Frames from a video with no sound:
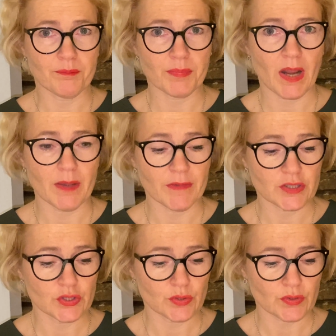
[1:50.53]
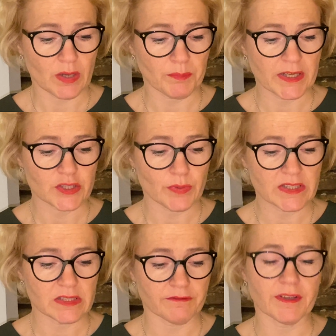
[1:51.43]
climate neutral by
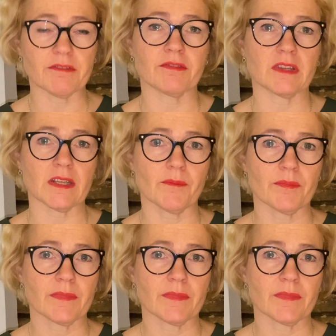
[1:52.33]
2050.